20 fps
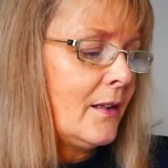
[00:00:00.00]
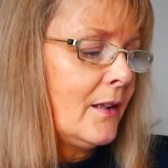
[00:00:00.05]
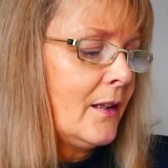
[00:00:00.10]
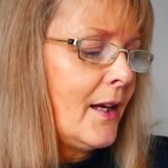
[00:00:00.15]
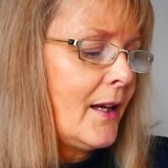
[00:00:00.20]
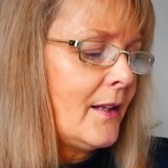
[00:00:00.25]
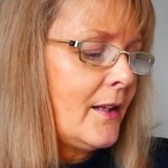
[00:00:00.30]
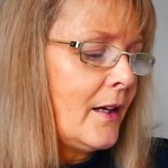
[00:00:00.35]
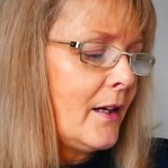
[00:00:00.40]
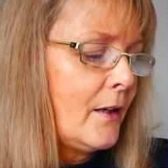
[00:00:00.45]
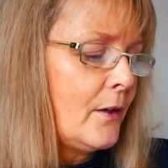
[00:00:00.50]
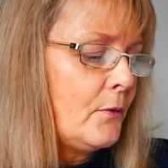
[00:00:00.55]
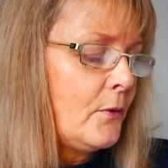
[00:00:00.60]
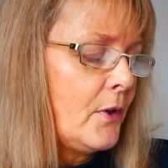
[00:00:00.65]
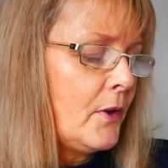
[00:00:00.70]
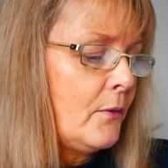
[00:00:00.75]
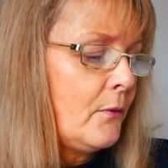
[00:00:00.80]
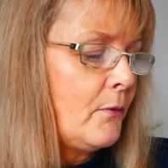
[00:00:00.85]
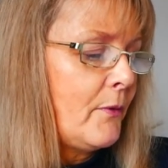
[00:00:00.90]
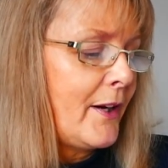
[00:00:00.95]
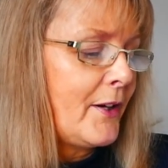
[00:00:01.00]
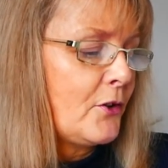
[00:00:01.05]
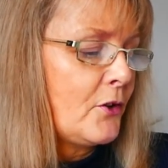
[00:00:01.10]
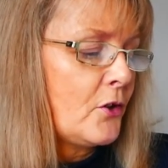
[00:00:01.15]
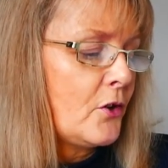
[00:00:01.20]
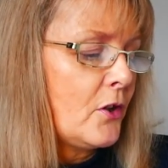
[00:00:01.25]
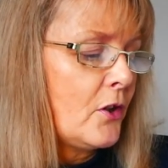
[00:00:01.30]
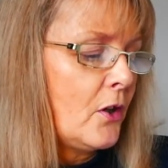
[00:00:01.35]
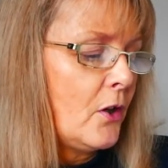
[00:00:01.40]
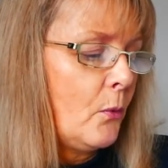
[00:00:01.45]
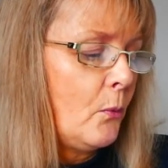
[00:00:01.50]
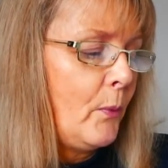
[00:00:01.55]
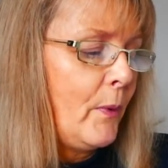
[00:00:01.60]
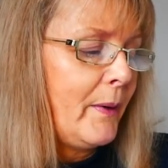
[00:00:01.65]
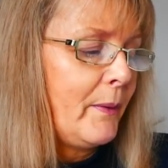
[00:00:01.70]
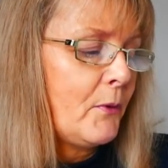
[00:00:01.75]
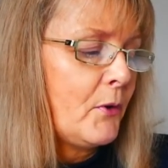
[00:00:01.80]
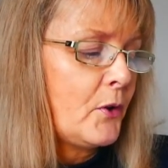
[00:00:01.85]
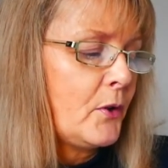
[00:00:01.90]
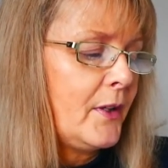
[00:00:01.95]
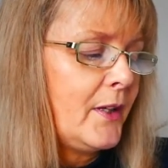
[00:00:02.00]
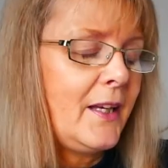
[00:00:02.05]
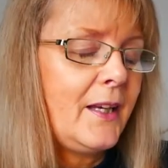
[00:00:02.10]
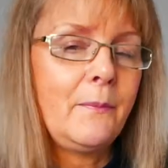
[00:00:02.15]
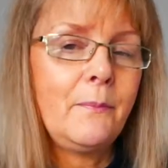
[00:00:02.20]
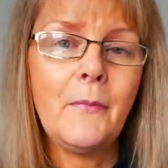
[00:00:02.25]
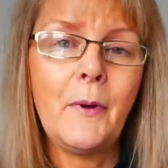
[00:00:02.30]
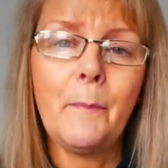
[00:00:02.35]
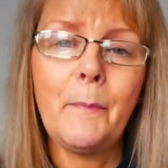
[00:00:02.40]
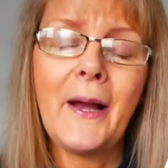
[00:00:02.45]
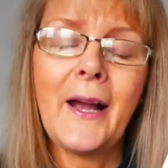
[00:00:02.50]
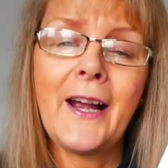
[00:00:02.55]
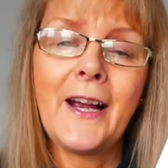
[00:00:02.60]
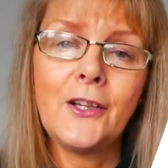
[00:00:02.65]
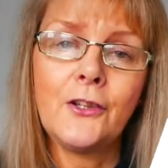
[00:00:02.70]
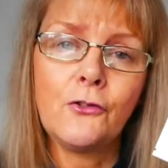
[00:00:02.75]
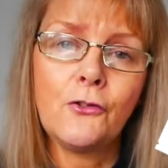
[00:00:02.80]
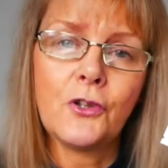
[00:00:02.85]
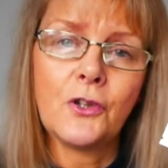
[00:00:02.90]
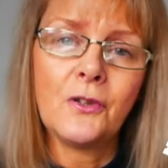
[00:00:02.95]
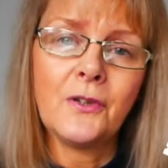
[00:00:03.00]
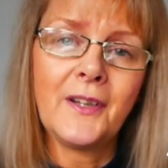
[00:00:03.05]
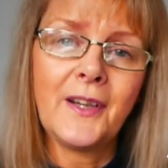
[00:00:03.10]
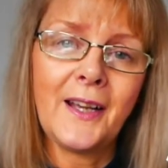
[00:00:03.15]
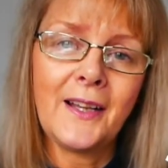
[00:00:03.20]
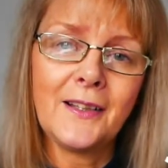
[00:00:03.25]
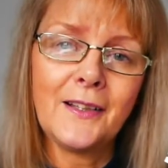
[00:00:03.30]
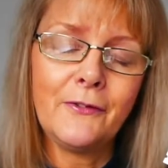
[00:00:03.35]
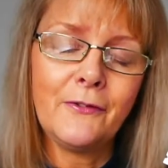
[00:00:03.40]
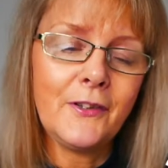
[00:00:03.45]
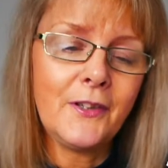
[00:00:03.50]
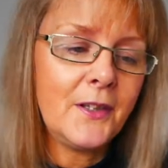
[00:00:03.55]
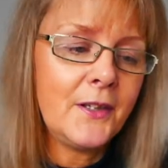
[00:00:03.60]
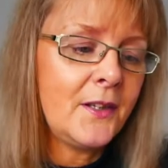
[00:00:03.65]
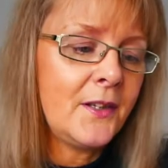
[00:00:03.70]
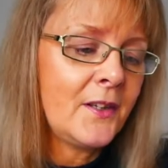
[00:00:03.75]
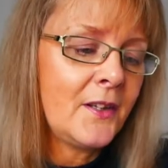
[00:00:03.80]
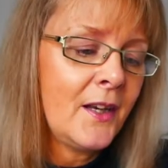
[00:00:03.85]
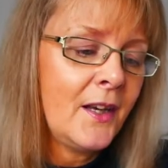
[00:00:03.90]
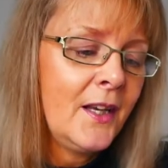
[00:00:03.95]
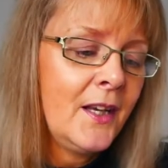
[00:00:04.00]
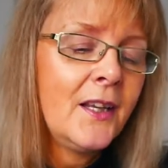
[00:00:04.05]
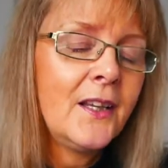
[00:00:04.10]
Lala Retro Whipped Cream by Drunk Elephant.